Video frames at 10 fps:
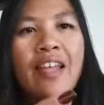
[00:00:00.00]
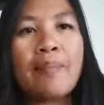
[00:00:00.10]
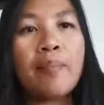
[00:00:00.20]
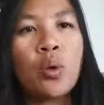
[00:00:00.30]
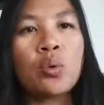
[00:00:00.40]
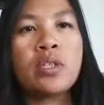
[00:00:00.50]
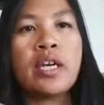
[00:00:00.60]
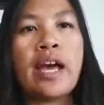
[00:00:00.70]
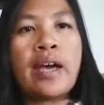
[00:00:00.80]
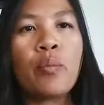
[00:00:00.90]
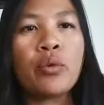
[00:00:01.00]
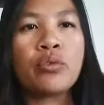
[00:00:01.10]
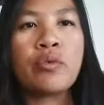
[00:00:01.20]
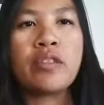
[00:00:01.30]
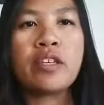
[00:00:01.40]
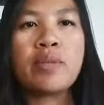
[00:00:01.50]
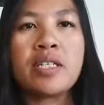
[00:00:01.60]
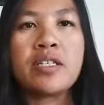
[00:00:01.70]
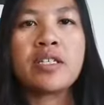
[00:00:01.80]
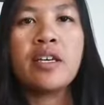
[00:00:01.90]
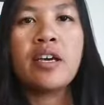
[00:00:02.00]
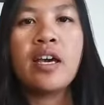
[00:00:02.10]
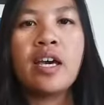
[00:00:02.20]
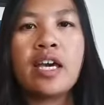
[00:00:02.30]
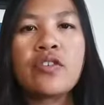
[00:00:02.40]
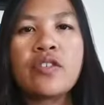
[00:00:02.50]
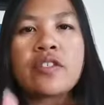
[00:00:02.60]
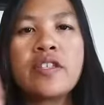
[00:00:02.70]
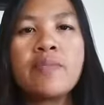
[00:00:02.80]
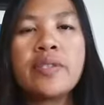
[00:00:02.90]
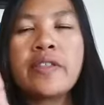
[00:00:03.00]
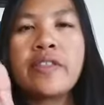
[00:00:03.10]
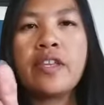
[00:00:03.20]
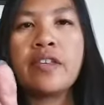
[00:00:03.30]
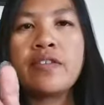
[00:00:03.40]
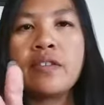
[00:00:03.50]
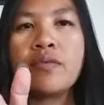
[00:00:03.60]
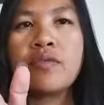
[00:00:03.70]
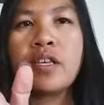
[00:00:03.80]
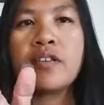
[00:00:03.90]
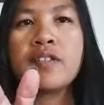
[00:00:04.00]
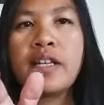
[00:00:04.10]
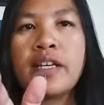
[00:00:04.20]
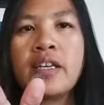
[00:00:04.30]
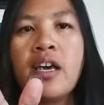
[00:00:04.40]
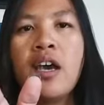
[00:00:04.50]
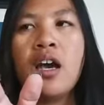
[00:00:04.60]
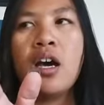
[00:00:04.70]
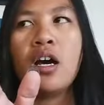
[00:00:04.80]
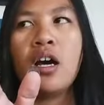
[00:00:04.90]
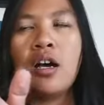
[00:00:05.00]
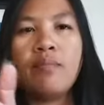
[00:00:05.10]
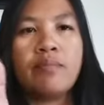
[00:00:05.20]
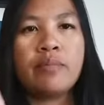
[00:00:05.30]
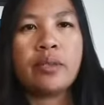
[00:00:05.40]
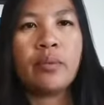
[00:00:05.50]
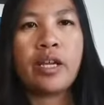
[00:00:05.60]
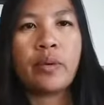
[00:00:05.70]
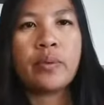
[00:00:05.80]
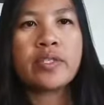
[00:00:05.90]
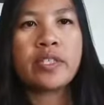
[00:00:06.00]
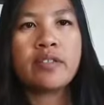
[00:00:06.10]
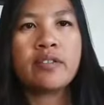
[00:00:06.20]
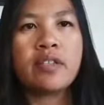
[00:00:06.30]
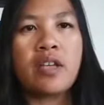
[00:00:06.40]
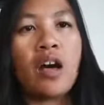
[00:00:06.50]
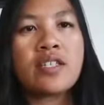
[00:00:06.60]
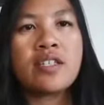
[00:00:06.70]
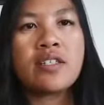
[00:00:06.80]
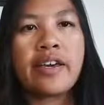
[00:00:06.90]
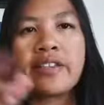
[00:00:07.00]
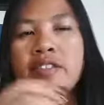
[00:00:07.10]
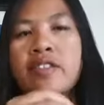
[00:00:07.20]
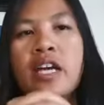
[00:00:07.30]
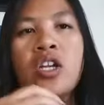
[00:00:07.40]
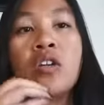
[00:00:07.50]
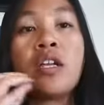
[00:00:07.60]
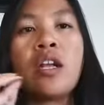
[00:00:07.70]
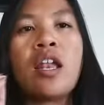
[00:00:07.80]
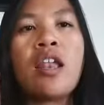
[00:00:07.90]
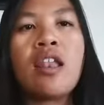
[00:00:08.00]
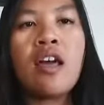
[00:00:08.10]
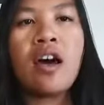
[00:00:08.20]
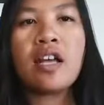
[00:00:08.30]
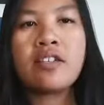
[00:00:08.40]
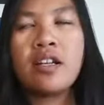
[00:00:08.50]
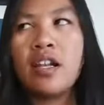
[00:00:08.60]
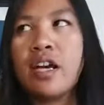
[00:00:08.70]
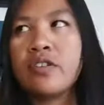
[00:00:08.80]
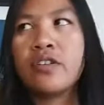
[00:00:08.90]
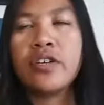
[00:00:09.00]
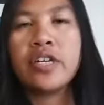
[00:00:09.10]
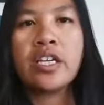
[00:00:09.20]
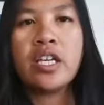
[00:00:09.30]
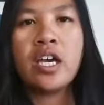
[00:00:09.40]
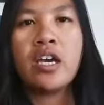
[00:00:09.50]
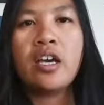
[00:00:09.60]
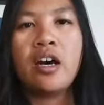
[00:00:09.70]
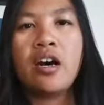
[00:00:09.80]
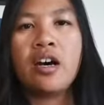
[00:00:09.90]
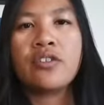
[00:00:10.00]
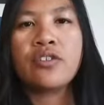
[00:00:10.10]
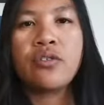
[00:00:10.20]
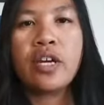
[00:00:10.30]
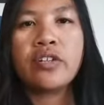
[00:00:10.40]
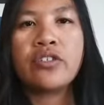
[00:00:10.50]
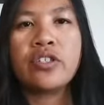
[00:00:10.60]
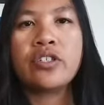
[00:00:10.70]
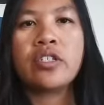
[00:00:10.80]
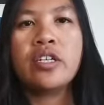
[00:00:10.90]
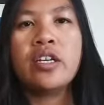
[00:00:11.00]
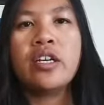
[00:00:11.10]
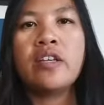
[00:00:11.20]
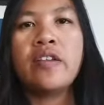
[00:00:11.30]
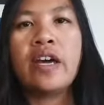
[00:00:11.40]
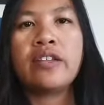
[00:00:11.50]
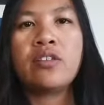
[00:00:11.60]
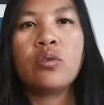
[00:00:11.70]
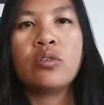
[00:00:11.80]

mode that I will do thing because it's just simply things like. When I was in Austin, Texas, I learned a lot great strategy that could